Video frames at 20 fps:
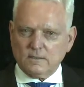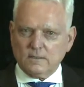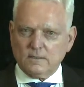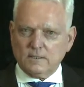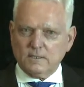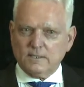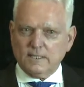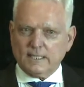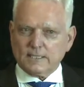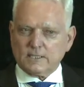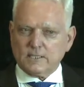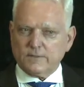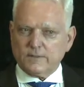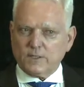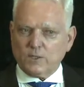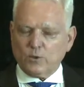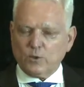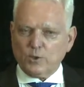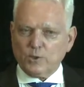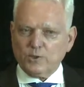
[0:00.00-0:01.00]
conductor of an
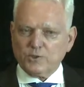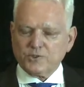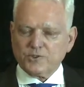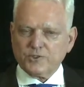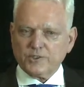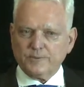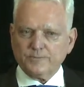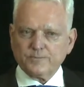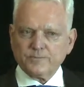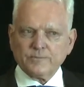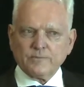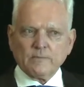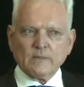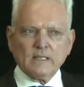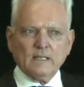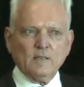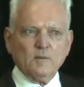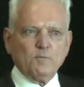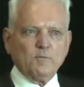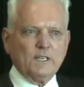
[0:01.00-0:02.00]
orchestra,
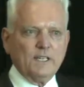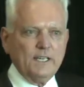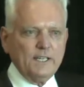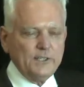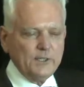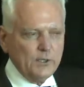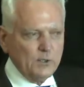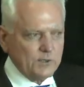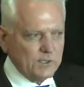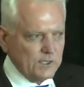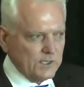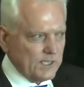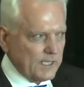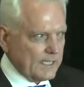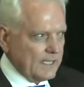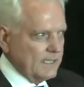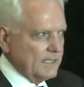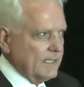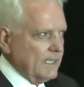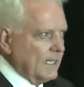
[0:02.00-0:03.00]
but he uses the
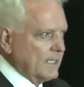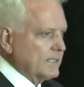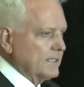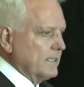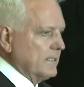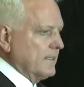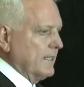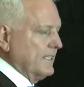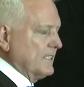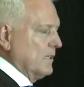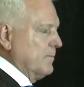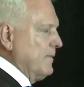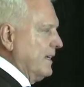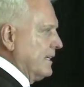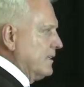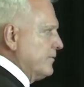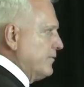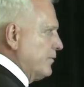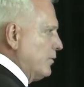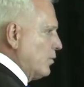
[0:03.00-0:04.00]
conductor as a
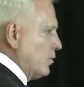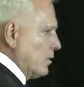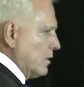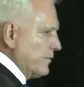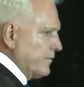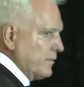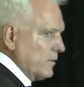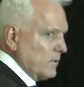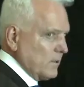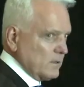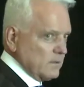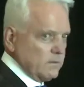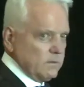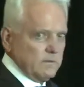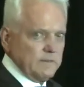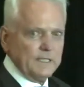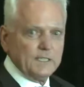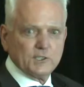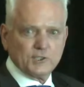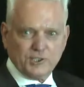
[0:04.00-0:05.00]
metaphor for
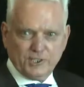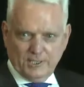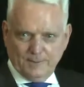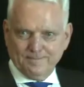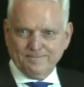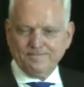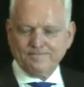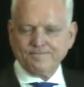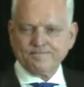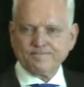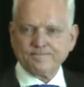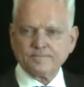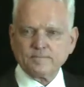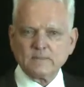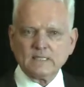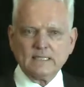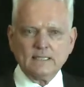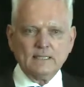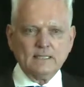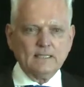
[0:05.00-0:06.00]
leadership.
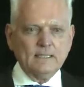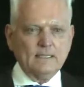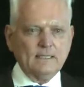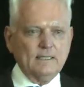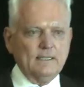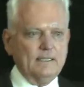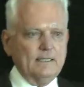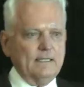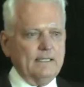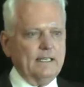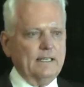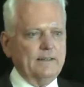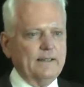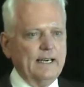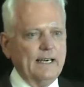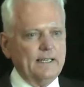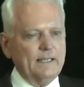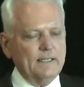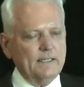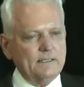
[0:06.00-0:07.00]
And
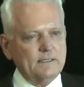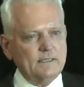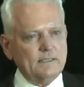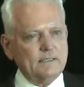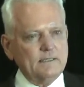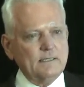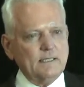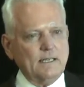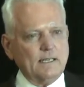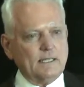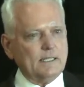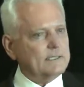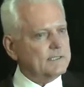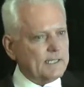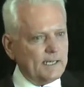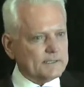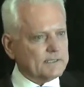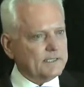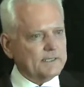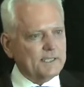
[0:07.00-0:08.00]
that is, a
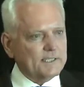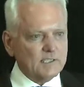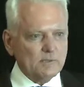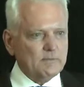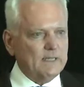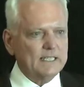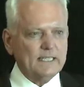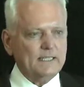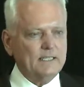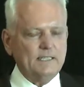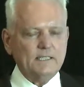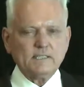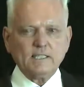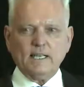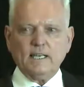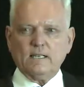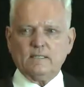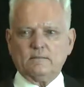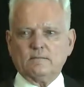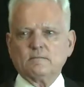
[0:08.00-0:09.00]
conductor doesn't make any
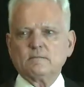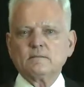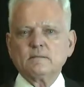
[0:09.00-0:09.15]
sound.